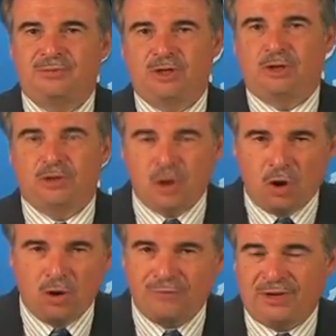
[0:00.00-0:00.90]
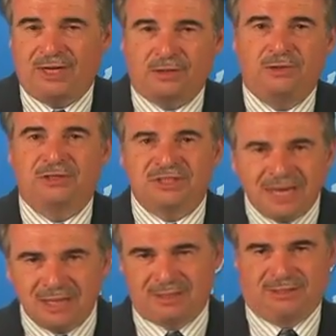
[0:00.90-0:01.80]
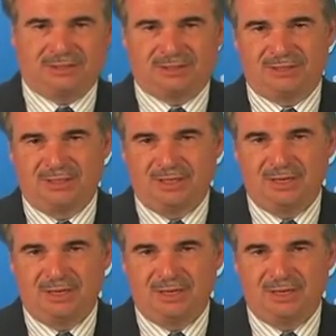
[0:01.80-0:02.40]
we don't know, and we are not going to say this.